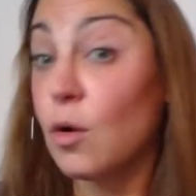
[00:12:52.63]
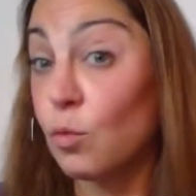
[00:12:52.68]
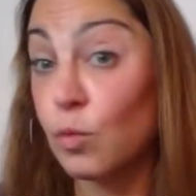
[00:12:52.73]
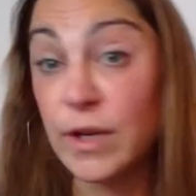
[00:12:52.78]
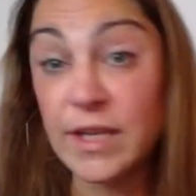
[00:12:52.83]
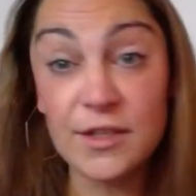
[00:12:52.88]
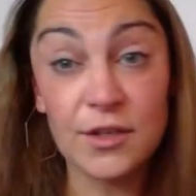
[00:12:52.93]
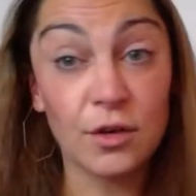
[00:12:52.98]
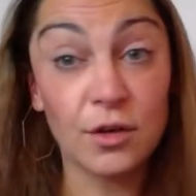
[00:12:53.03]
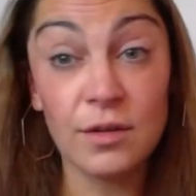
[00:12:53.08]
We
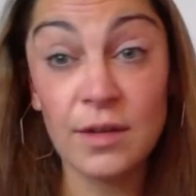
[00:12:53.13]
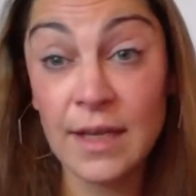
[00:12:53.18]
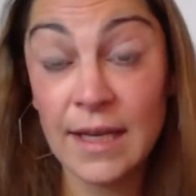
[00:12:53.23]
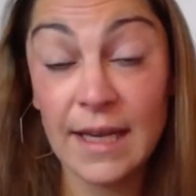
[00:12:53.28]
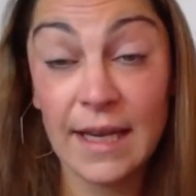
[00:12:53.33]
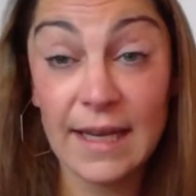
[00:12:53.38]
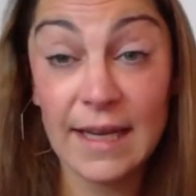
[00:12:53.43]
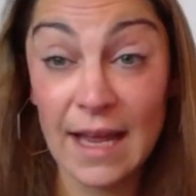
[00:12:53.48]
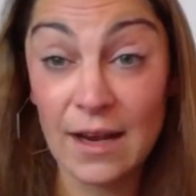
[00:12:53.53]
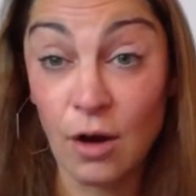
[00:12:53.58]
certainly,
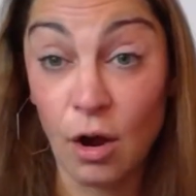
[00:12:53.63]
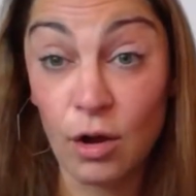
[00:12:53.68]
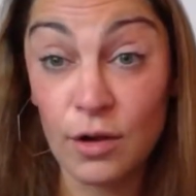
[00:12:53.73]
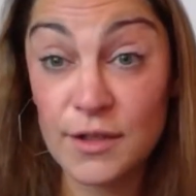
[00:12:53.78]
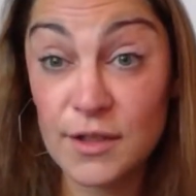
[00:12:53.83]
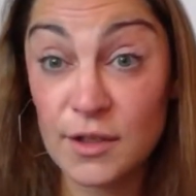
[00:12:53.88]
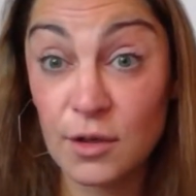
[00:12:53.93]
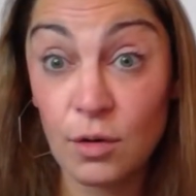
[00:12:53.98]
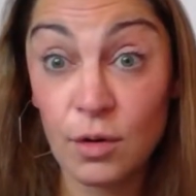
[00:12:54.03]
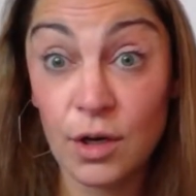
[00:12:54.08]
again,
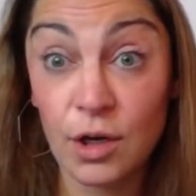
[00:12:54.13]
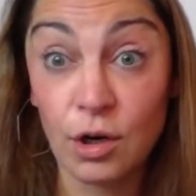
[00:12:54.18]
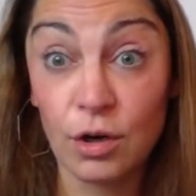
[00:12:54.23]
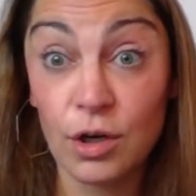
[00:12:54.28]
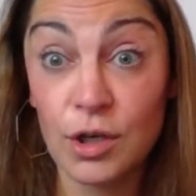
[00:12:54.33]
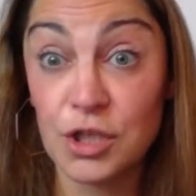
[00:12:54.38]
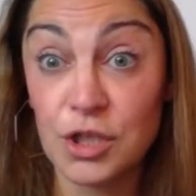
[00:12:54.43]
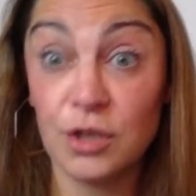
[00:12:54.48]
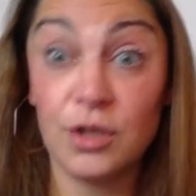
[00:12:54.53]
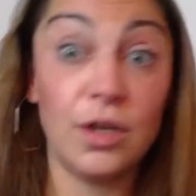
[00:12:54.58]
also
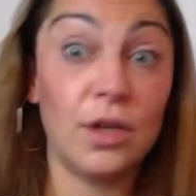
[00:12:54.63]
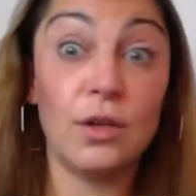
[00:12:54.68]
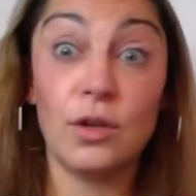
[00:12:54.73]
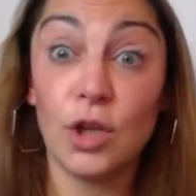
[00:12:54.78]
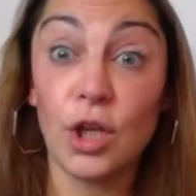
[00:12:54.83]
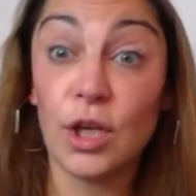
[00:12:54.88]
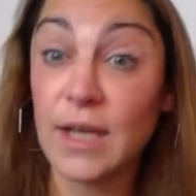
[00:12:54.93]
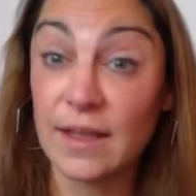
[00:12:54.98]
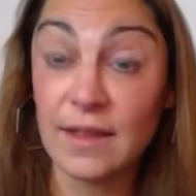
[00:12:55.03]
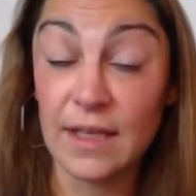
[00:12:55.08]
encourage you to
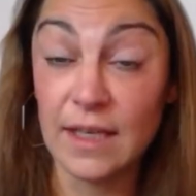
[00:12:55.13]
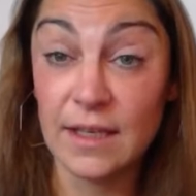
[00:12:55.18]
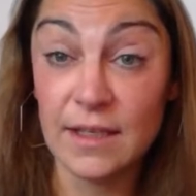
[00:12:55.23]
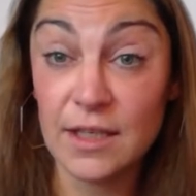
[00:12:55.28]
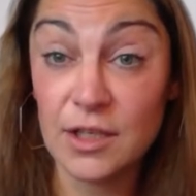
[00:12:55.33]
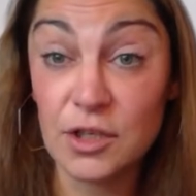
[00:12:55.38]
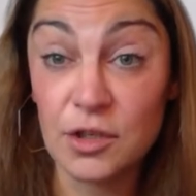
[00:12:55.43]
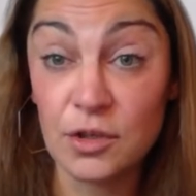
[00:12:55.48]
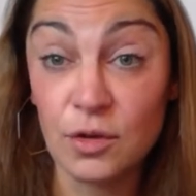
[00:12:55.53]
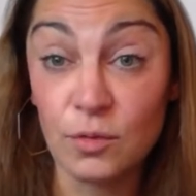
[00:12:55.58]
look at the
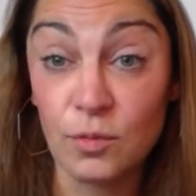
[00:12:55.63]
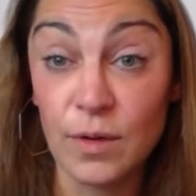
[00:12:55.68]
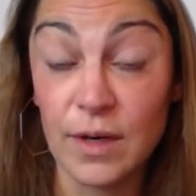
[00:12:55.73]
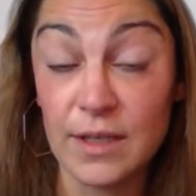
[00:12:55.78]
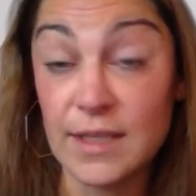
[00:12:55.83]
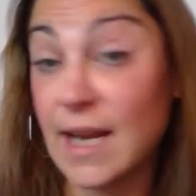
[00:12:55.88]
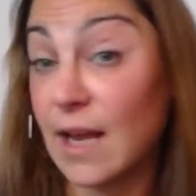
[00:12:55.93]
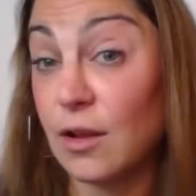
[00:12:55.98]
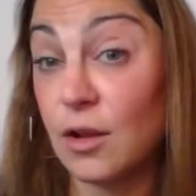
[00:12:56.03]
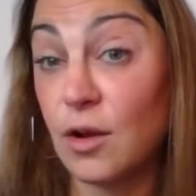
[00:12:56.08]
additional
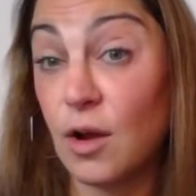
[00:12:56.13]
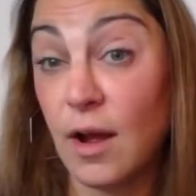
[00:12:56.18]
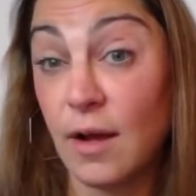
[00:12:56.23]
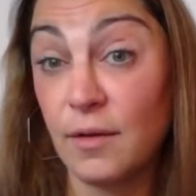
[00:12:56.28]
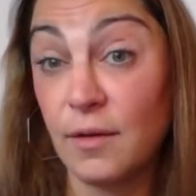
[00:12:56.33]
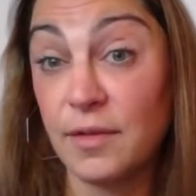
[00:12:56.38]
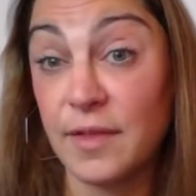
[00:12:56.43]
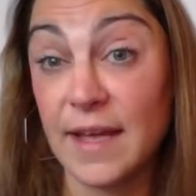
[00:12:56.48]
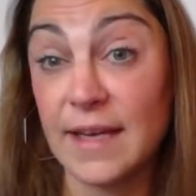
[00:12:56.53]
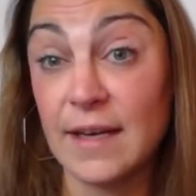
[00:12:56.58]

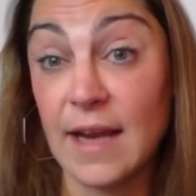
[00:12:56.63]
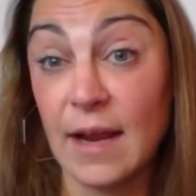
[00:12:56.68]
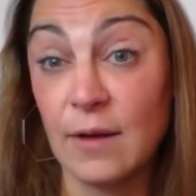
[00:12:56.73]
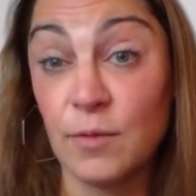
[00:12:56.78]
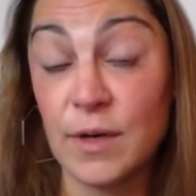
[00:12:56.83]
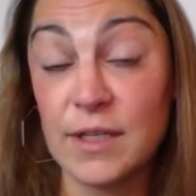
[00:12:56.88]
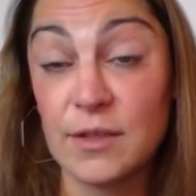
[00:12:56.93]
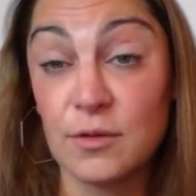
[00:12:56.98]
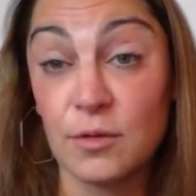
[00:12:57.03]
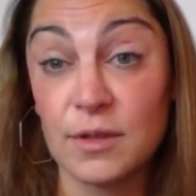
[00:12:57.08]
telehealth and
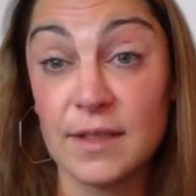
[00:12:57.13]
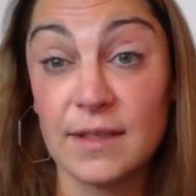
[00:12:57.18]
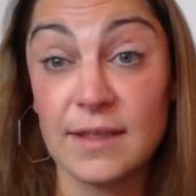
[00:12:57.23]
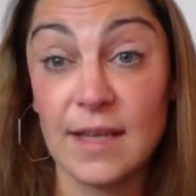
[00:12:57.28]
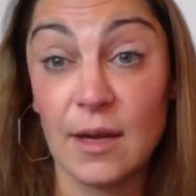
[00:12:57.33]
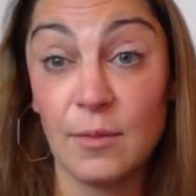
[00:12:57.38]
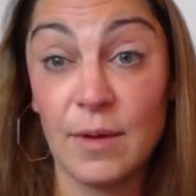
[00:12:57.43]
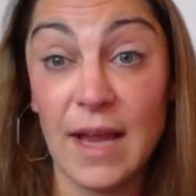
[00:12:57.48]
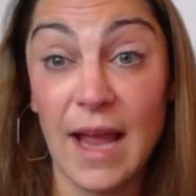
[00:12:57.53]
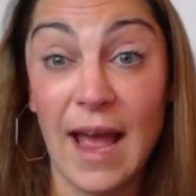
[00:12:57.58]
resources
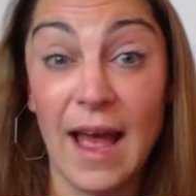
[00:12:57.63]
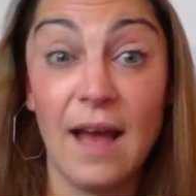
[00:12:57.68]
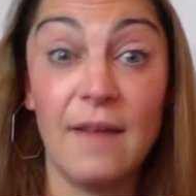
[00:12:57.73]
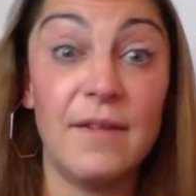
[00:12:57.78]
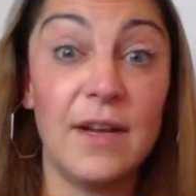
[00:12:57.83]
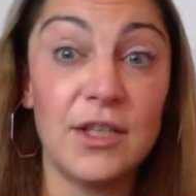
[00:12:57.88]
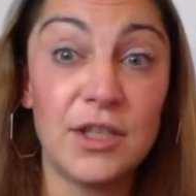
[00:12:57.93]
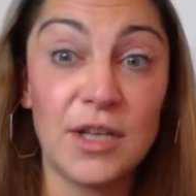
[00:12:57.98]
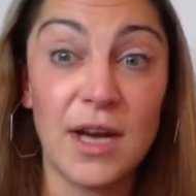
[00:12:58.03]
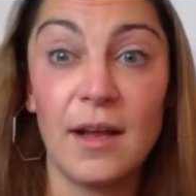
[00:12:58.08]
that we have
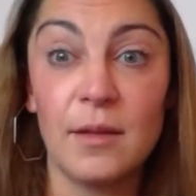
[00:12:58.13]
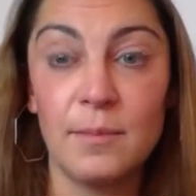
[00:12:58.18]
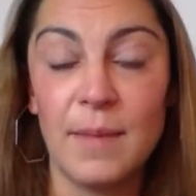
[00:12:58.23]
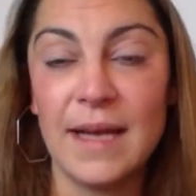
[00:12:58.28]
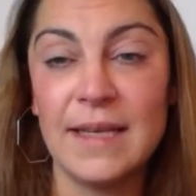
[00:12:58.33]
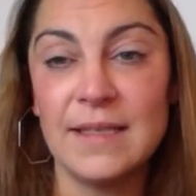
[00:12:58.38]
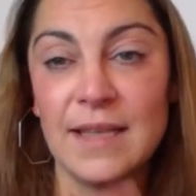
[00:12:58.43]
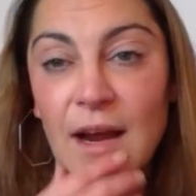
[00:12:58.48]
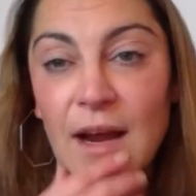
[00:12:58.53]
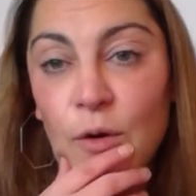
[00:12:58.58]
on
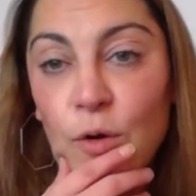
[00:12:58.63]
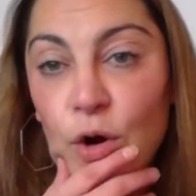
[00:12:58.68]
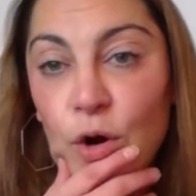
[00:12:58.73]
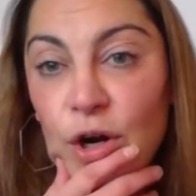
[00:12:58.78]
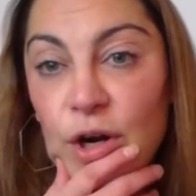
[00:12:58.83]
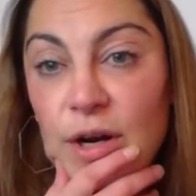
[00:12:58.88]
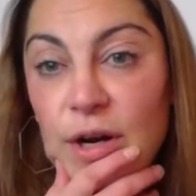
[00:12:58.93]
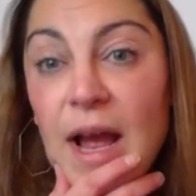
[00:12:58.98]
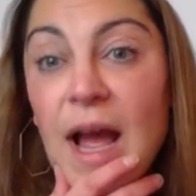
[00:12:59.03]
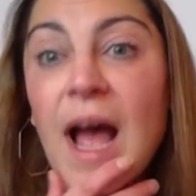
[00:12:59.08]

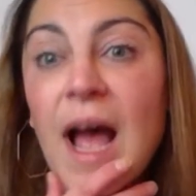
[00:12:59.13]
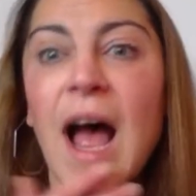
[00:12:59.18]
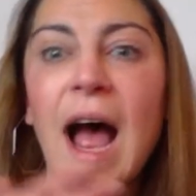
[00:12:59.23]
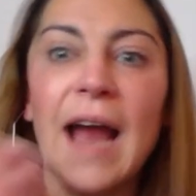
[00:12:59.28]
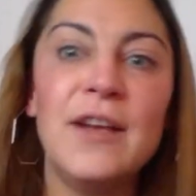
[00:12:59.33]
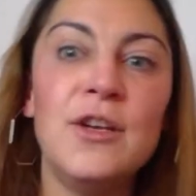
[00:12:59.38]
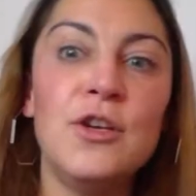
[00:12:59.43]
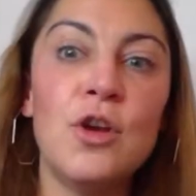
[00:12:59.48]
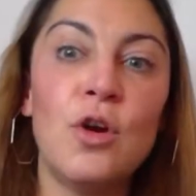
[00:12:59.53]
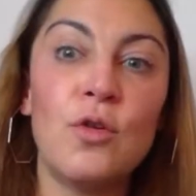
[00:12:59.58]
childmind.org. I
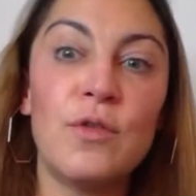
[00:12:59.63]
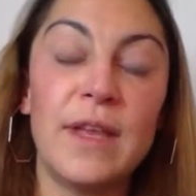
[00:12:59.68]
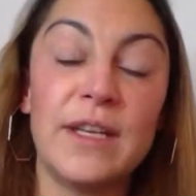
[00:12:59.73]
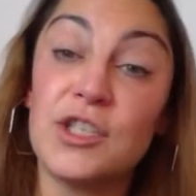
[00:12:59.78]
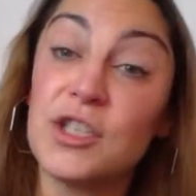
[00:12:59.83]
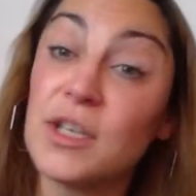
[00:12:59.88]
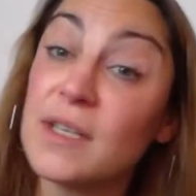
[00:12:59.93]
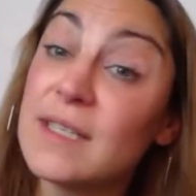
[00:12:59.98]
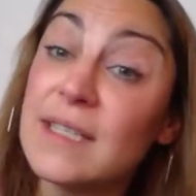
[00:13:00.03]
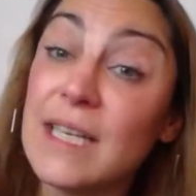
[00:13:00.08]
know that
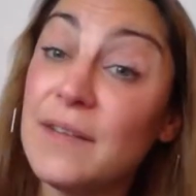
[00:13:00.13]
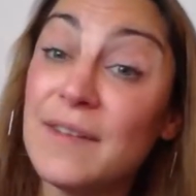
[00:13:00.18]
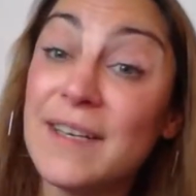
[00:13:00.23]
just